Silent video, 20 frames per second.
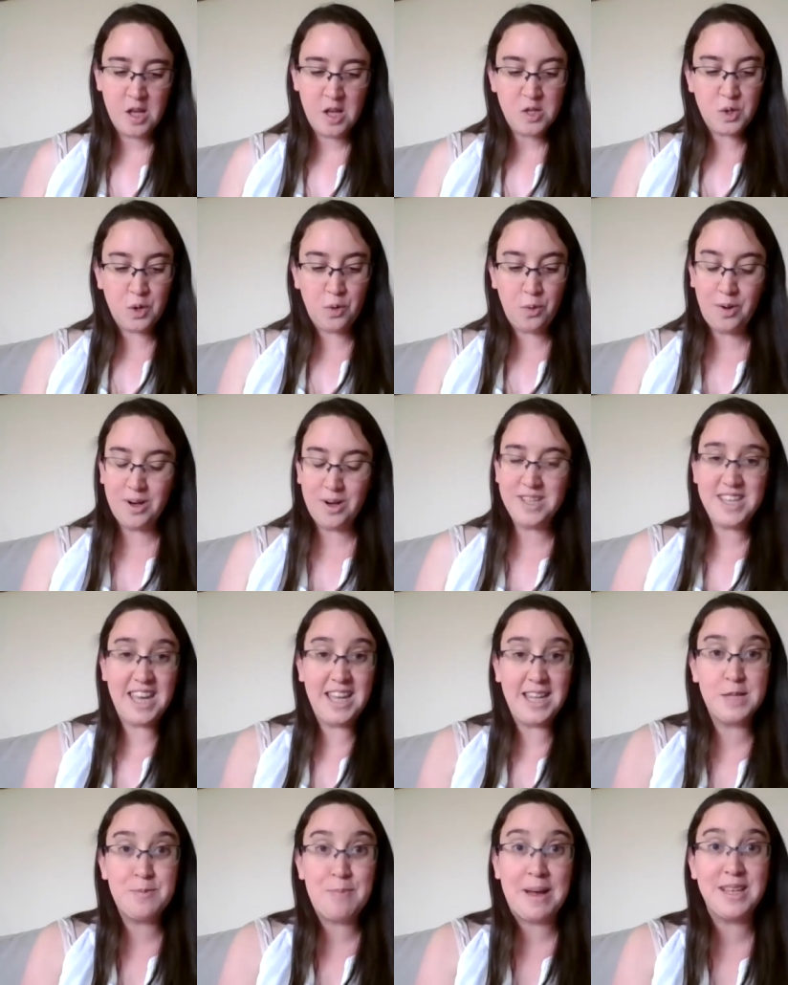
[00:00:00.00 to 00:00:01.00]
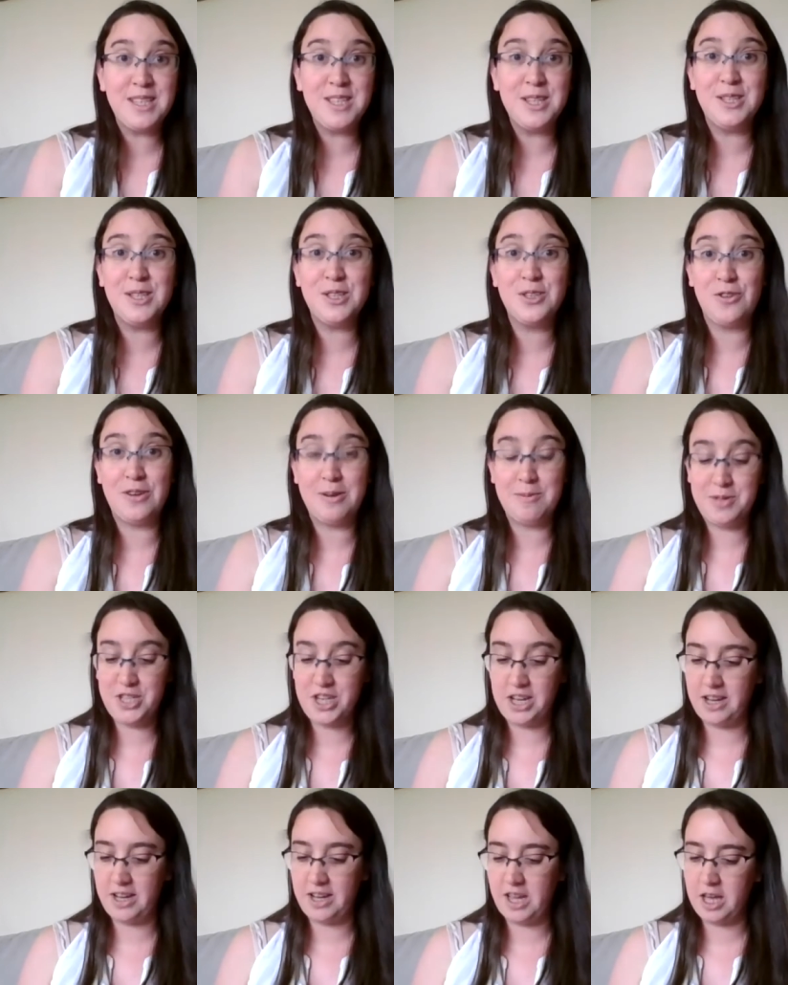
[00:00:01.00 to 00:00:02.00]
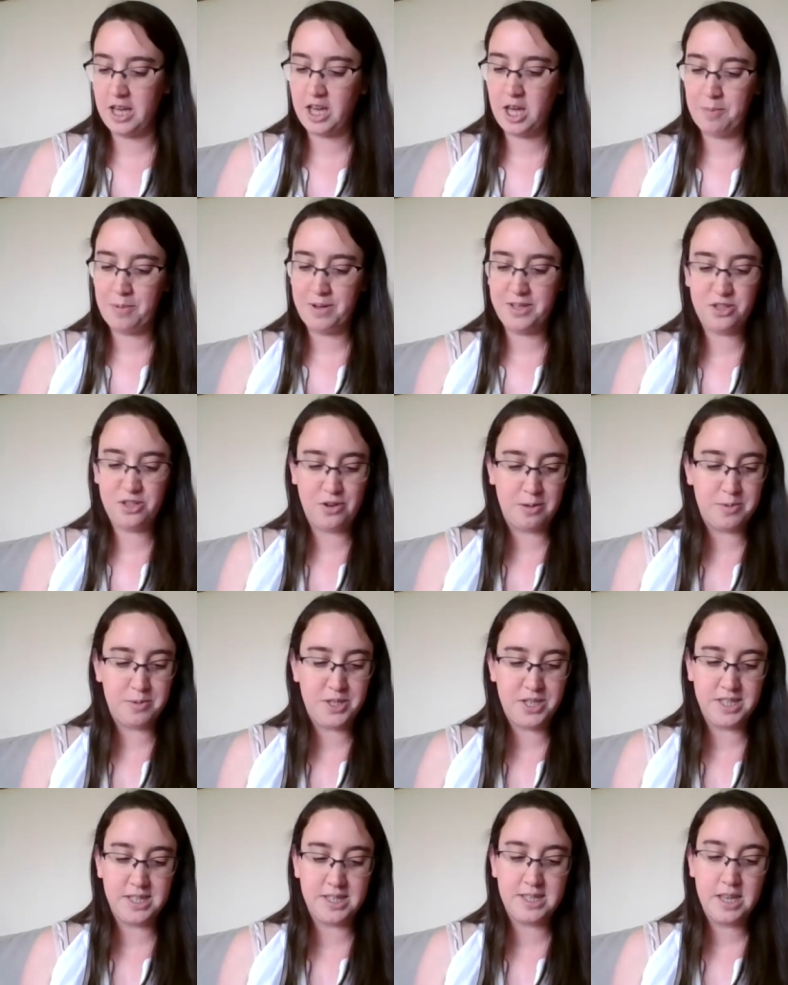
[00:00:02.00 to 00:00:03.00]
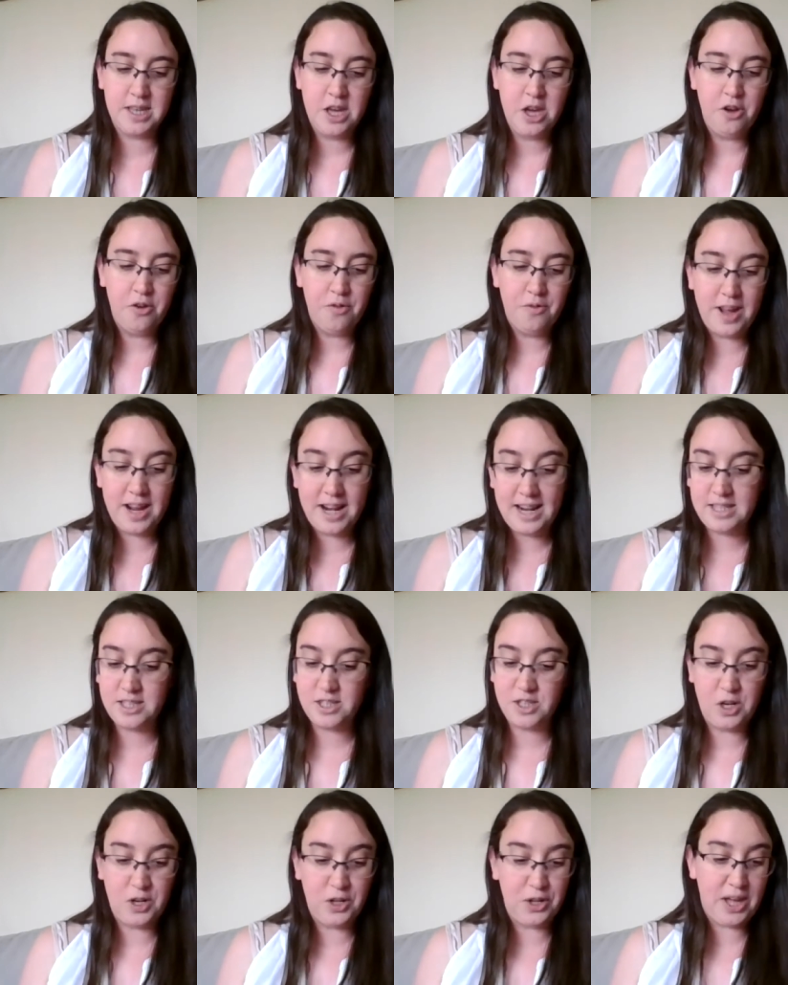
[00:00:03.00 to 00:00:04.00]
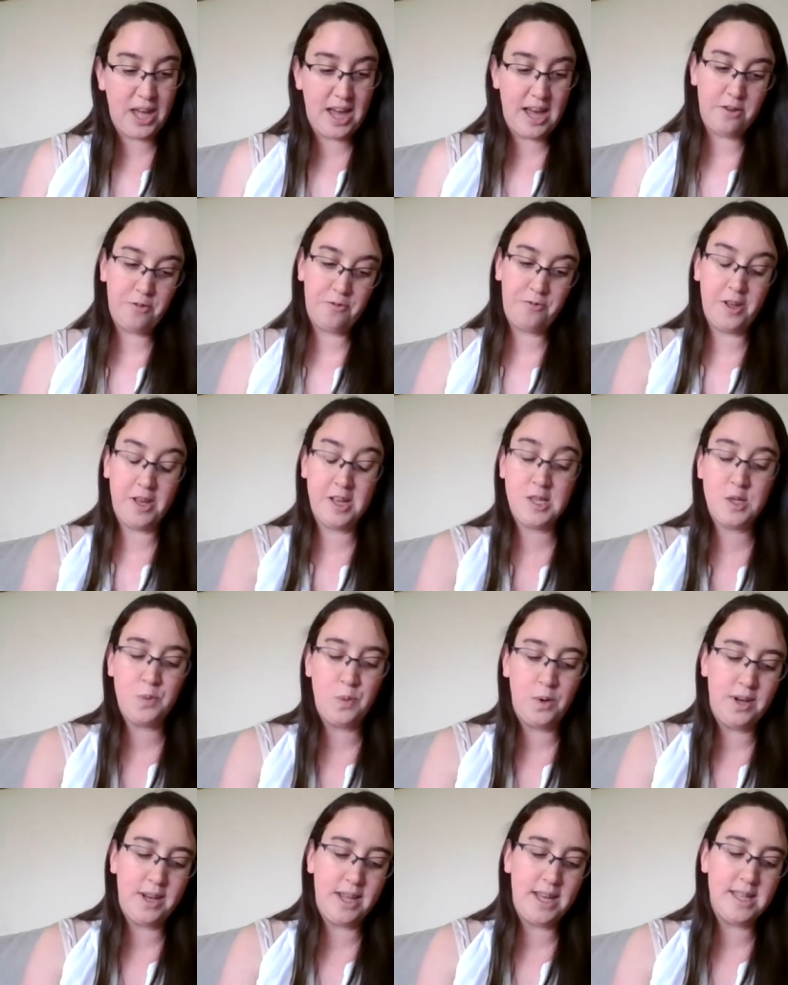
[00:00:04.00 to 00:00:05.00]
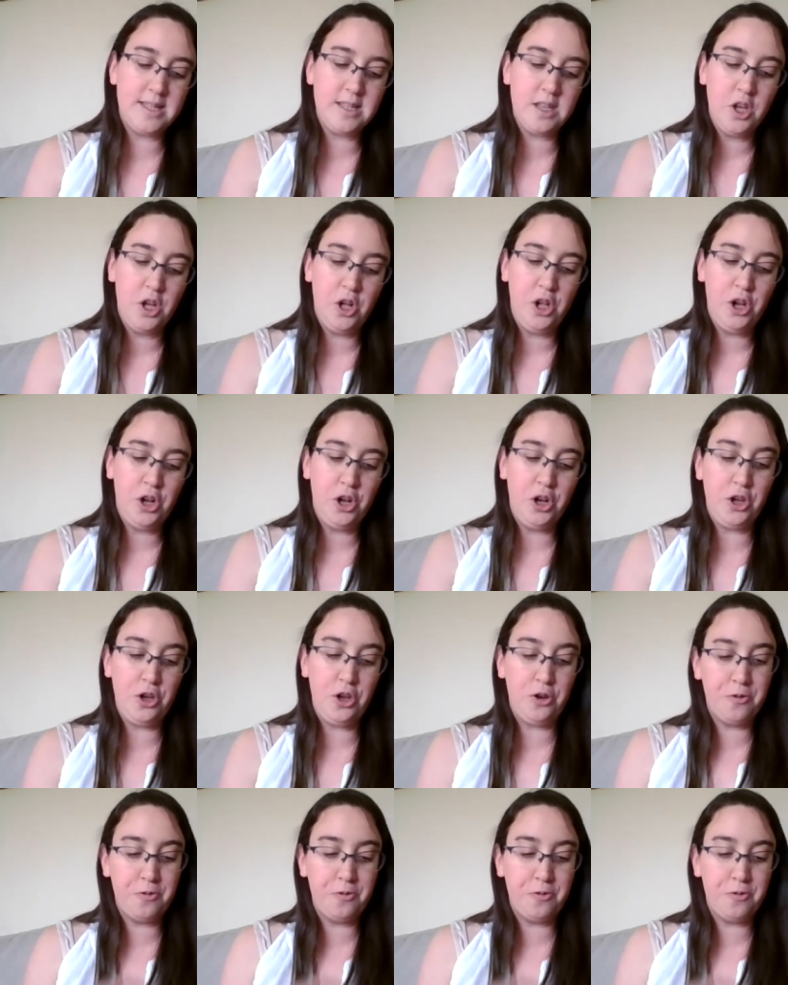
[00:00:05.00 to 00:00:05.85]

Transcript: So I want to take this back to the scripture, a couple of scriptures really to look at. First one is Luke